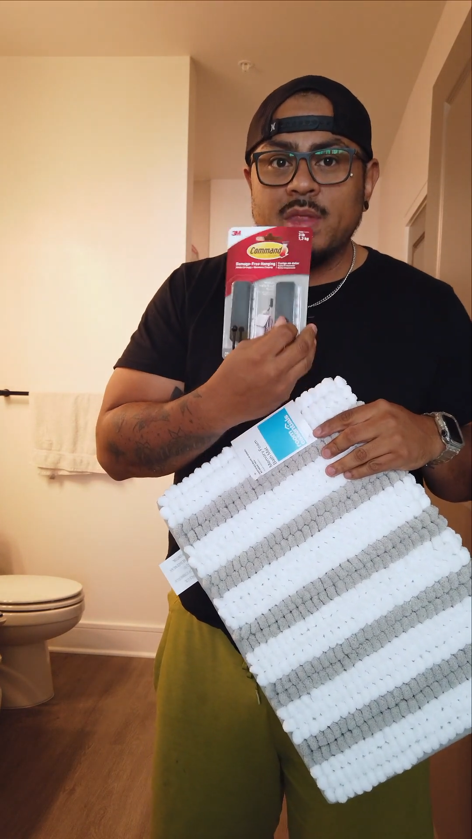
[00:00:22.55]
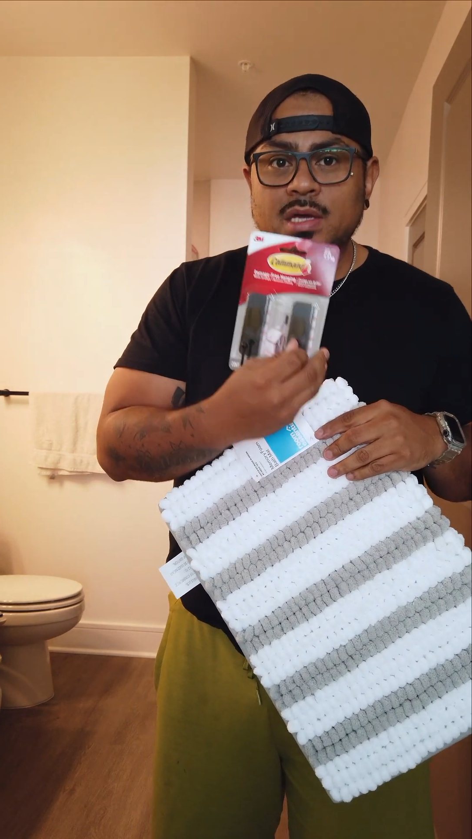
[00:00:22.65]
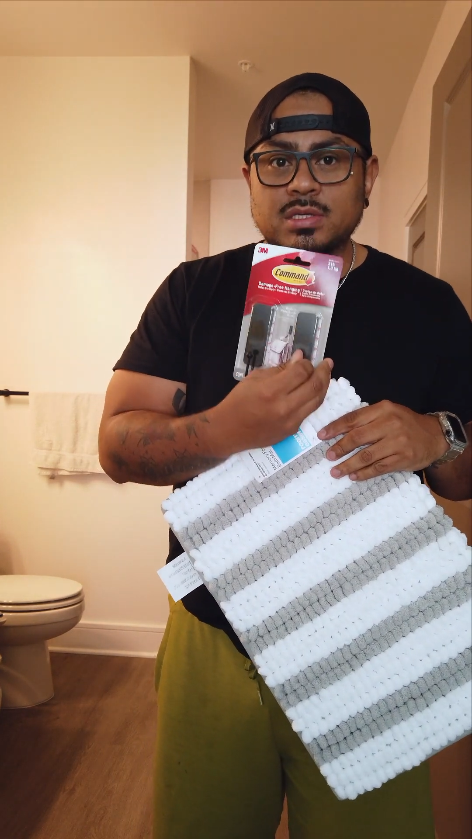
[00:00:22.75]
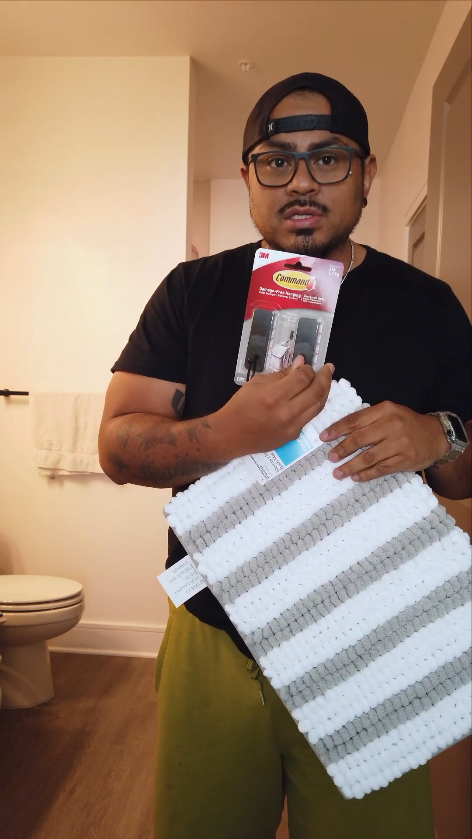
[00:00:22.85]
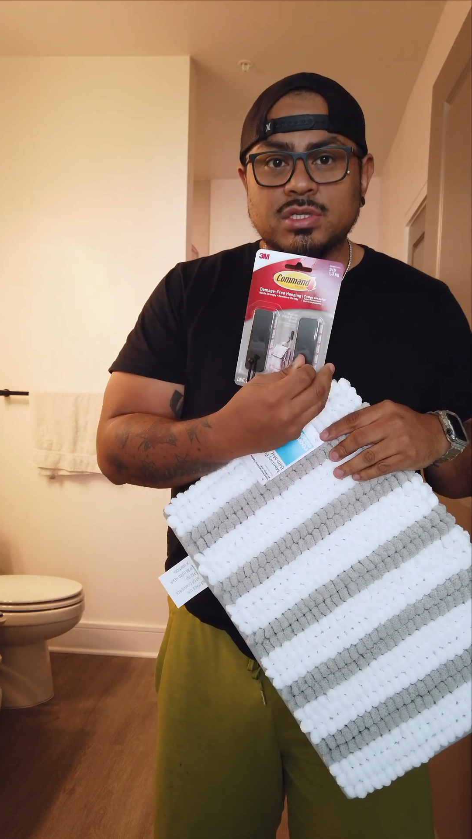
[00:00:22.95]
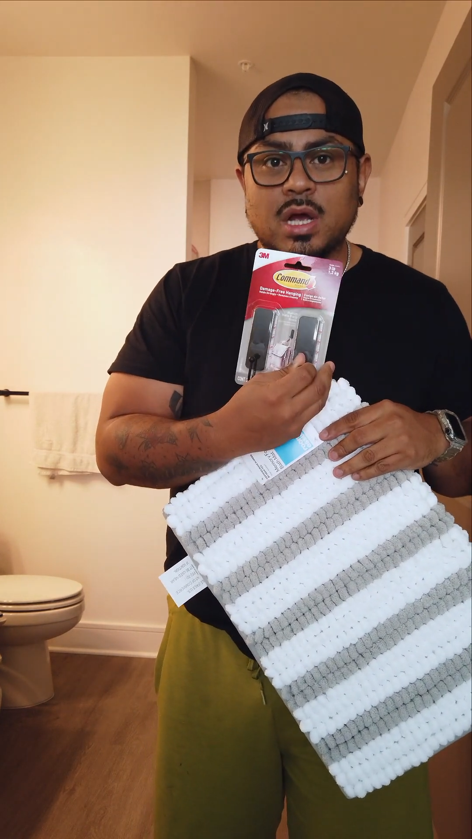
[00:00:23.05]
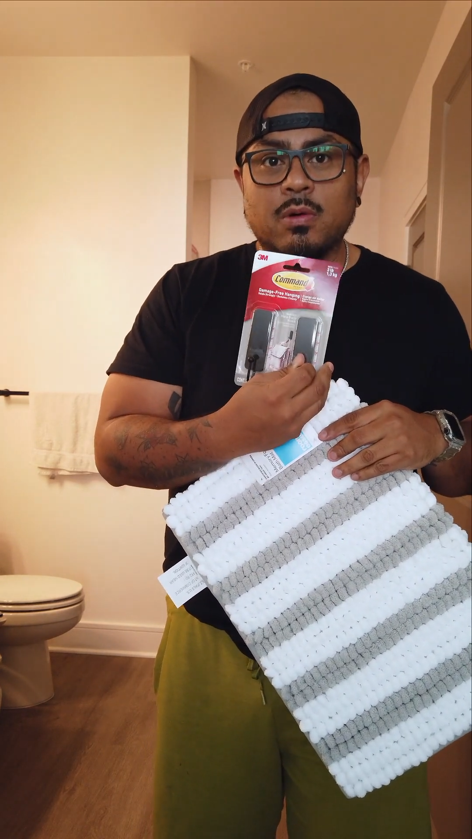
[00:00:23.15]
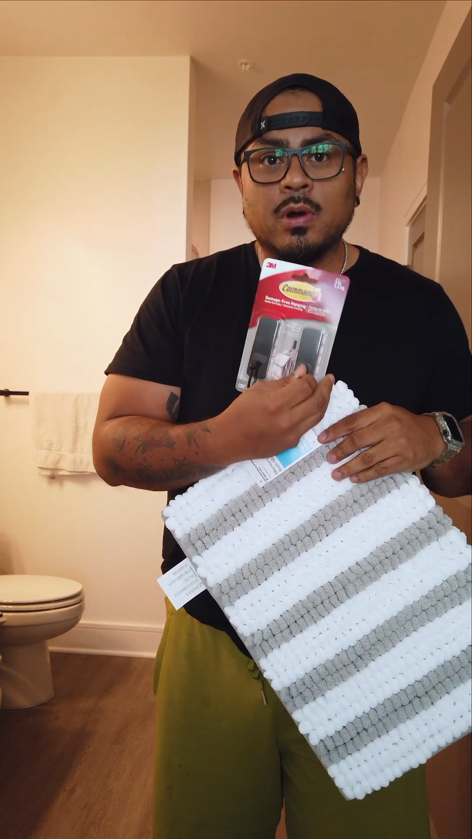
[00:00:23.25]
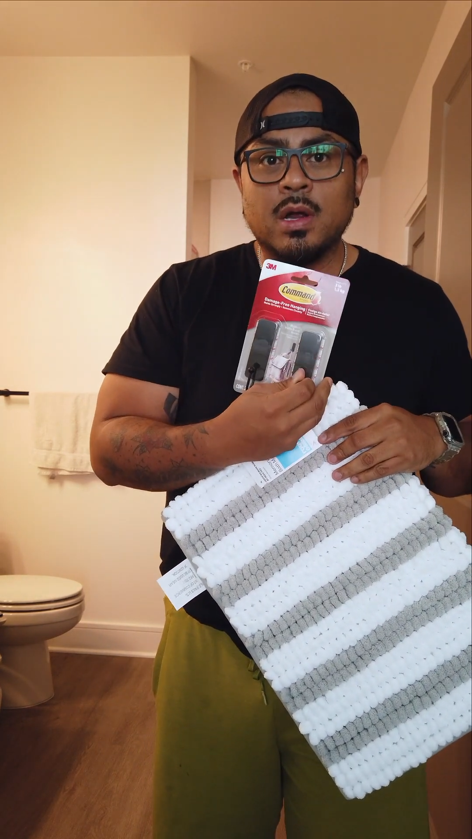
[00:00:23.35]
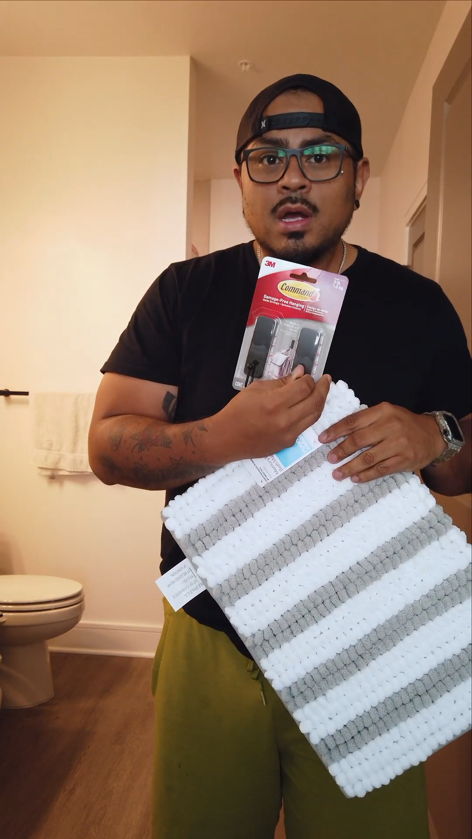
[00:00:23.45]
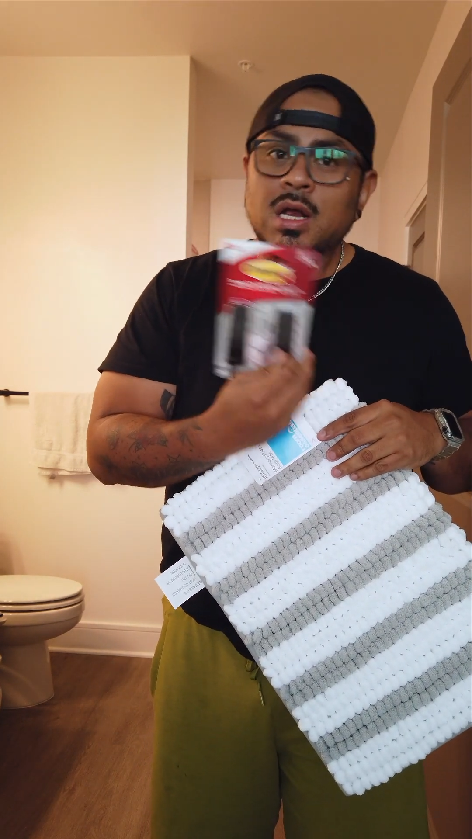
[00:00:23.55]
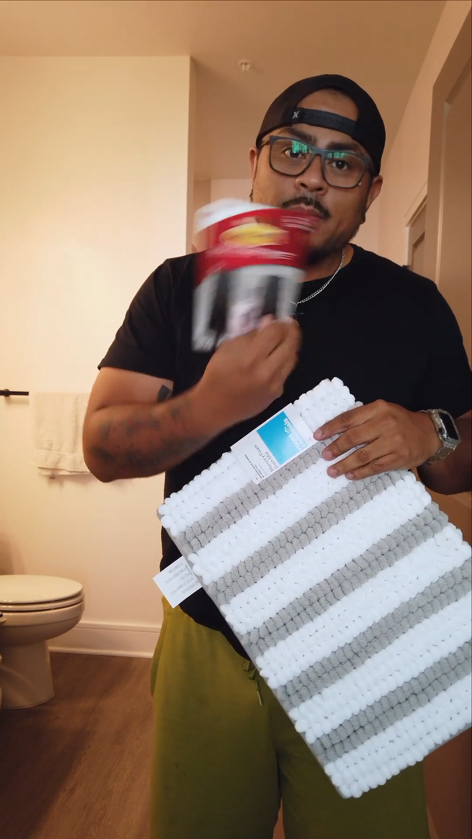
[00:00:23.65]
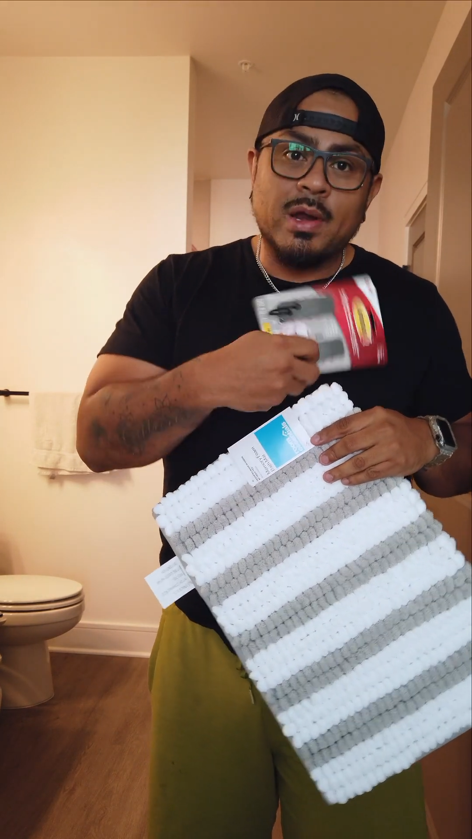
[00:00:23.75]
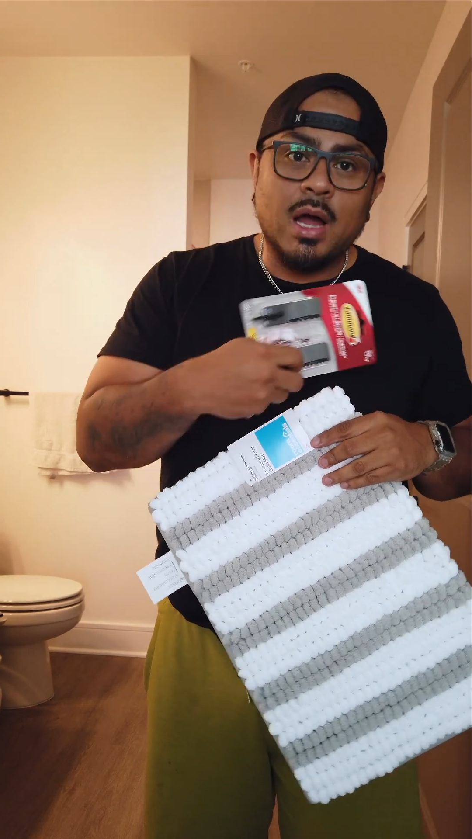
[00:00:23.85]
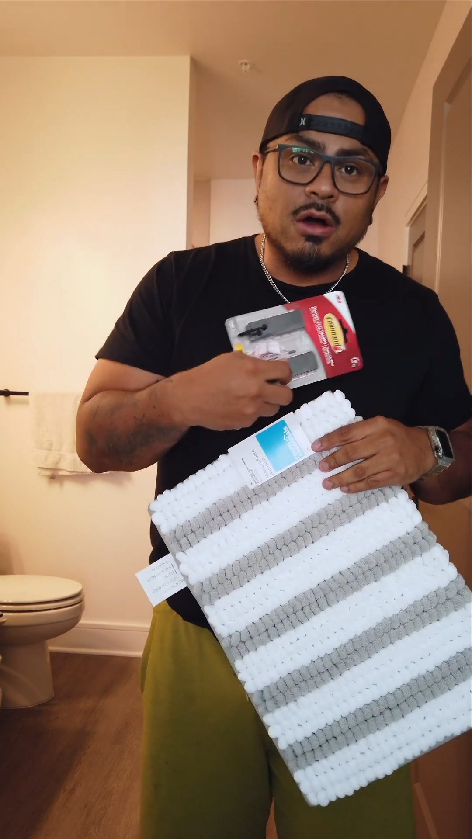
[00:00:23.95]
next to the shower.
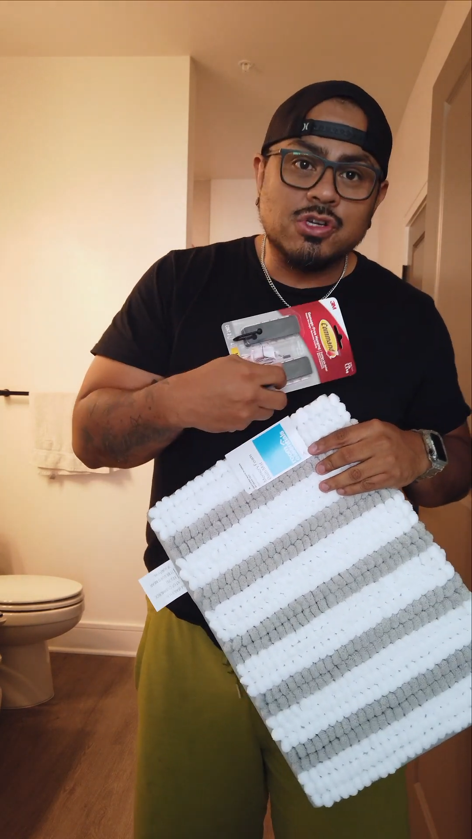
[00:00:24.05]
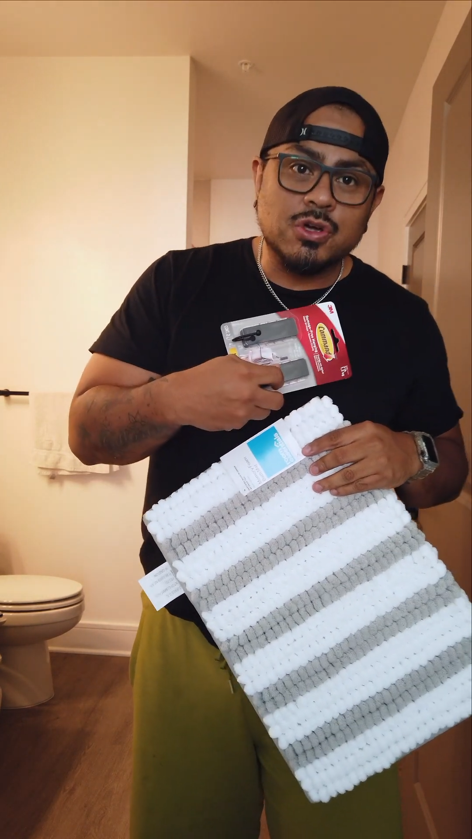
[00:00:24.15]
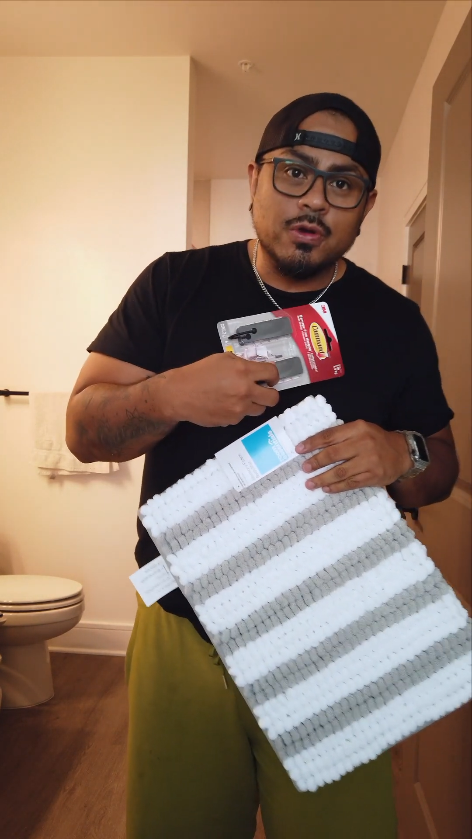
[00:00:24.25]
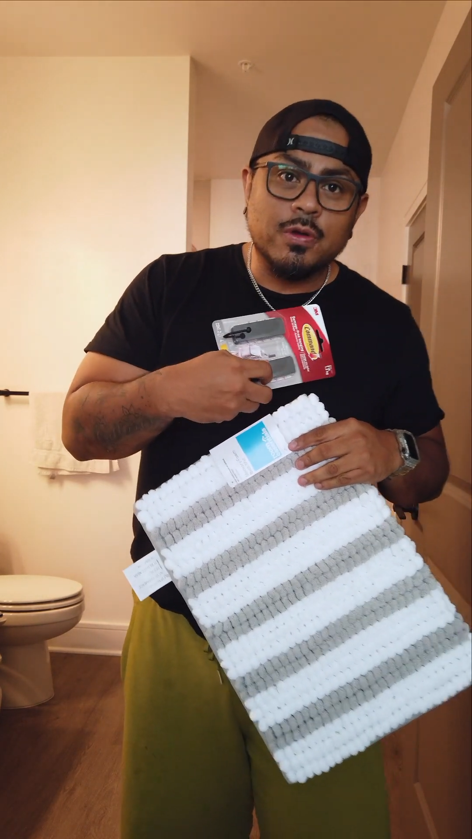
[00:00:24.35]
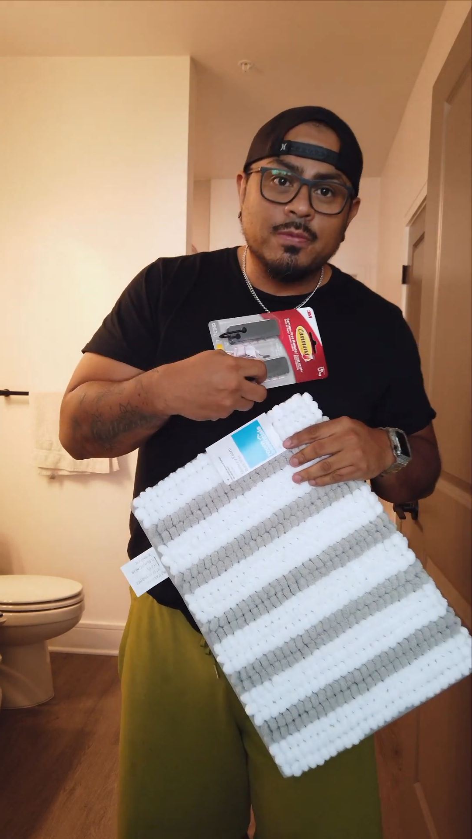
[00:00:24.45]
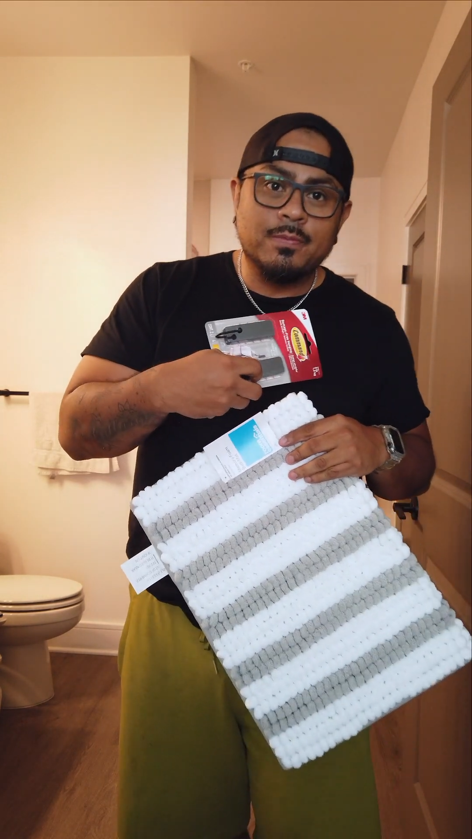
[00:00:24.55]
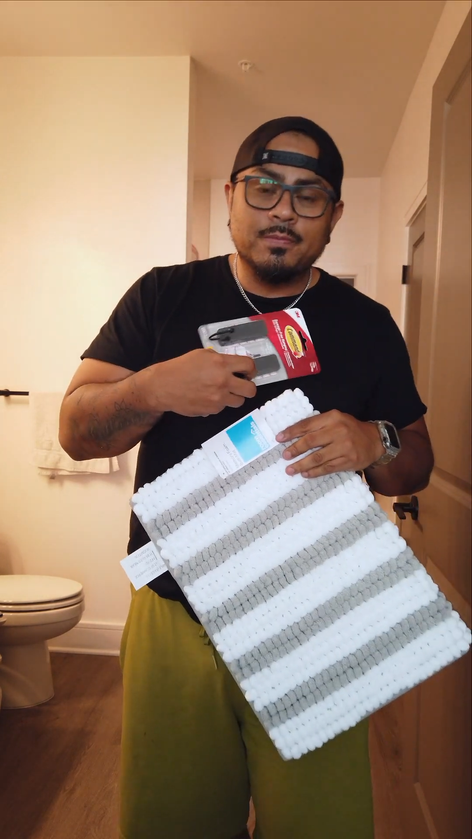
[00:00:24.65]
Come on, I'll show you.